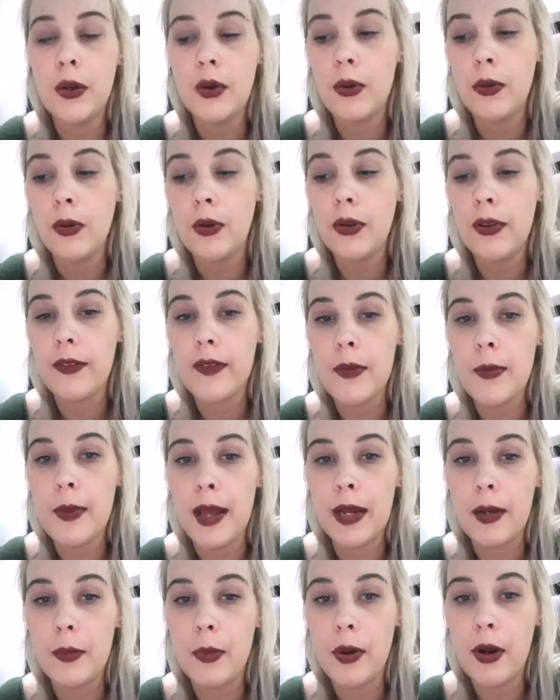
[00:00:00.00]
well, all of them
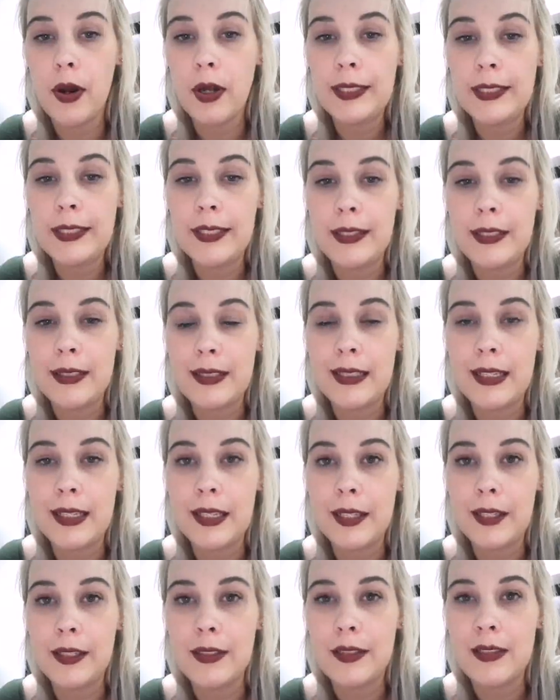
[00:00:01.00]
had a partner that
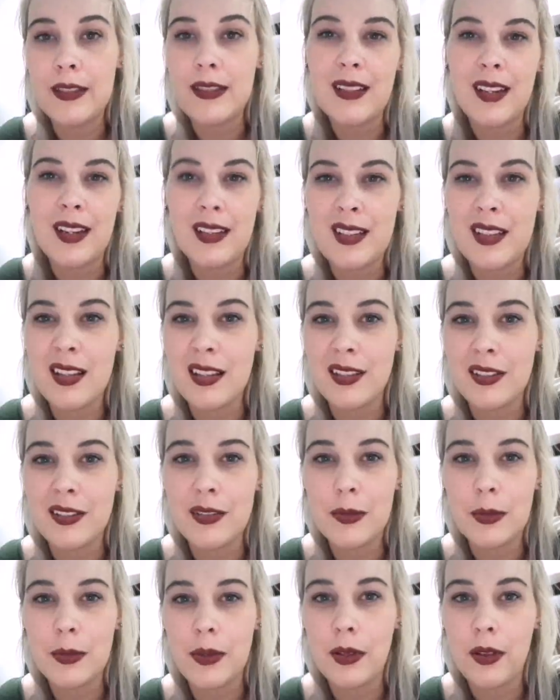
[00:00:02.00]
they discussed
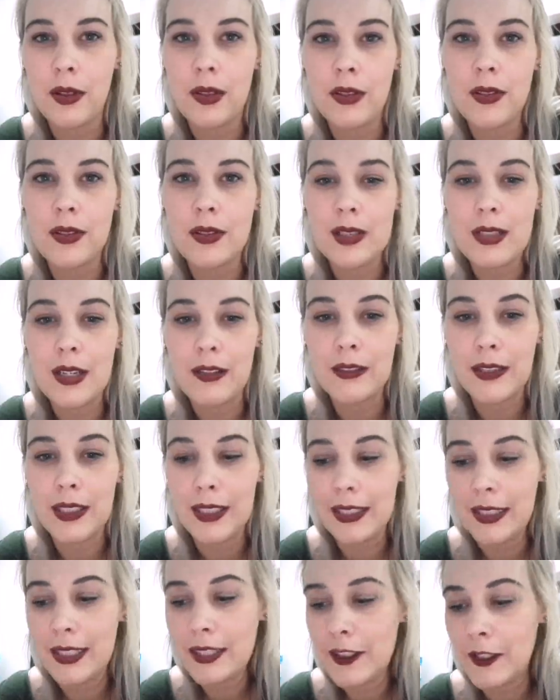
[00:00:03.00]
things with and stuff
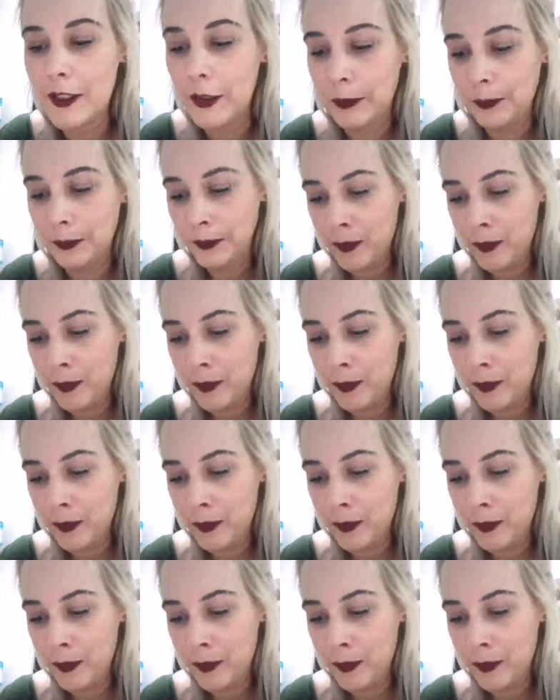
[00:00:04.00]
like that. So